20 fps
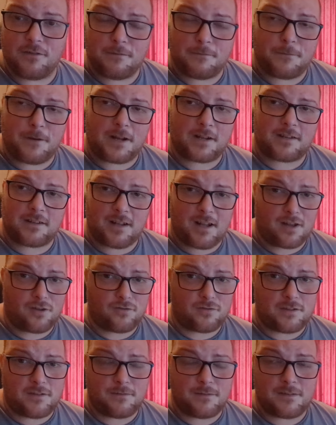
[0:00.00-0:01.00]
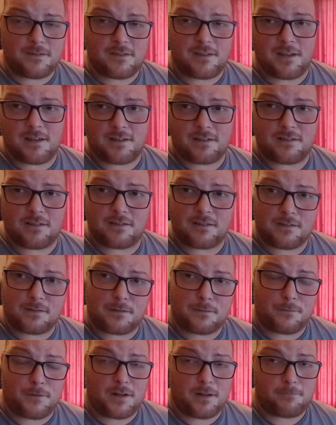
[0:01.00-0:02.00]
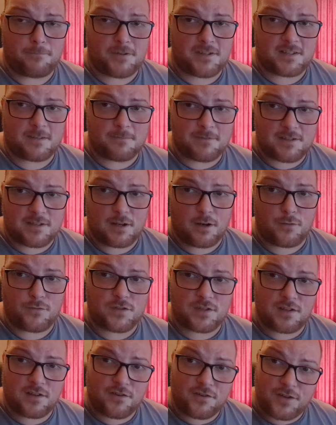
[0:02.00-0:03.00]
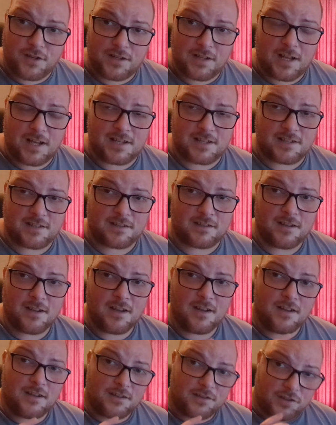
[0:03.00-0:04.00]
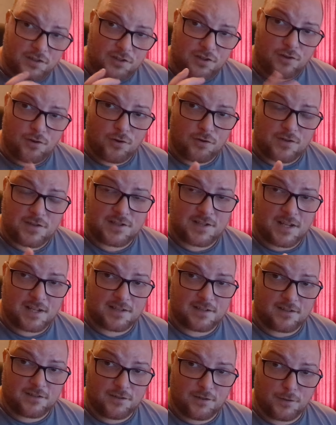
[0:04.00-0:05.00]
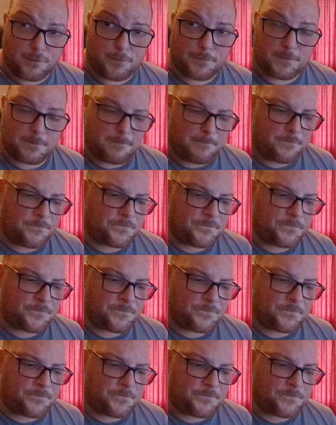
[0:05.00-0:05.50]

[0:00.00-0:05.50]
In fact, I don't even think that the developers themselves are realizing that the rogue is getting nerfed.